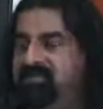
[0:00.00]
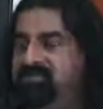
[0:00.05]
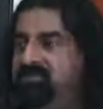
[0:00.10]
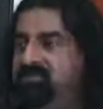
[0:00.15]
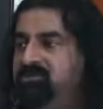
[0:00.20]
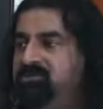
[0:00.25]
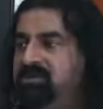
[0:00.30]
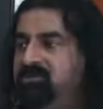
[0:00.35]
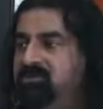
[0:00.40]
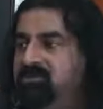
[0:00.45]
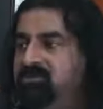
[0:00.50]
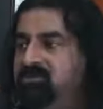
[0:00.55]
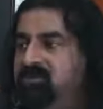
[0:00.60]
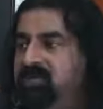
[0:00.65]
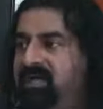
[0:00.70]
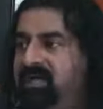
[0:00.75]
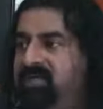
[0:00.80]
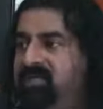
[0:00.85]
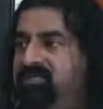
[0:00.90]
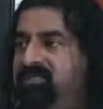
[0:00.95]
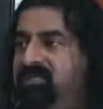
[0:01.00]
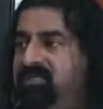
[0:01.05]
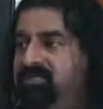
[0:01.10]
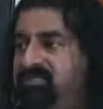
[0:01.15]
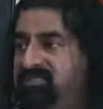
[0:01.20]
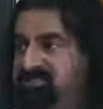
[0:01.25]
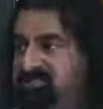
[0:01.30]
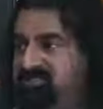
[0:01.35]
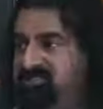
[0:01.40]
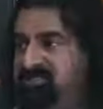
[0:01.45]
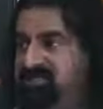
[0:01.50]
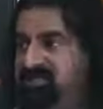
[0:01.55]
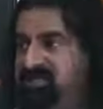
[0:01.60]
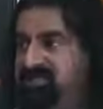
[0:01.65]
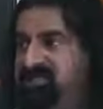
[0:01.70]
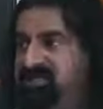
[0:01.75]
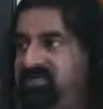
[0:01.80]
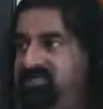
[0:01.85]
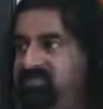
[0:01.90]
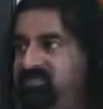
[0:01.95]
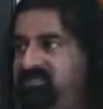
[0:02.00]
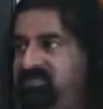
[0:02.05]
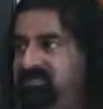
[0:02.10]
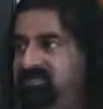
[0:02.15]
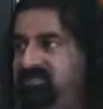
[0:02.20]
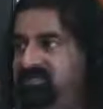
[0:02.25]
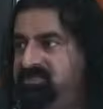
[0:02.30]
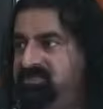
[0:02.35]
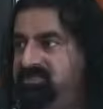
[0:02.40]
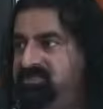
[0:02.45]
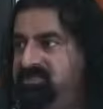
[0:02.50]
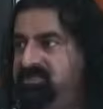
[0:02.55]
they should be able to carry the energy which I transmit.